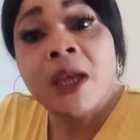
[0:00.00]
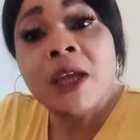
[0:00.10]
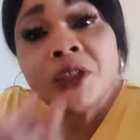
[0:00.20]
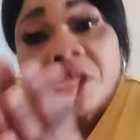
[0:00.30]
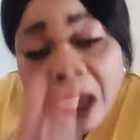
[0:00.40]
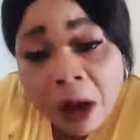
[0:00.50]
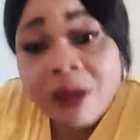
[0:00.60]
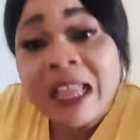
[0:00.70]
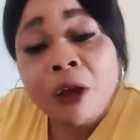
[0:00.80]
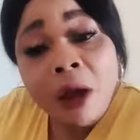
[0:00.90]
She don't come
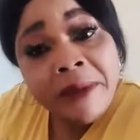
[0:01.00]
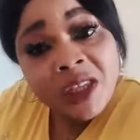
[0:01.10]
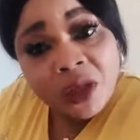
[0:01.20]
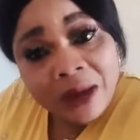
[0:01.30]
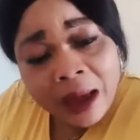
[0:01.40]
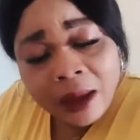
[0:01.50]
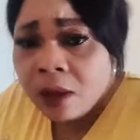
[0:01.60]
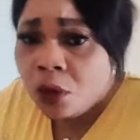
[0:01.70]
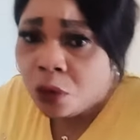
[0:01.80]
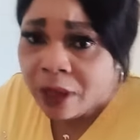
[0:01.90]
that come meet you now.
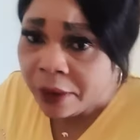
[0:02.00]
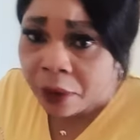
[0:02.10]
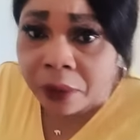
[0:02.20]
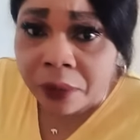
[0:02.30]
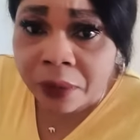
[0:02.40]
You they run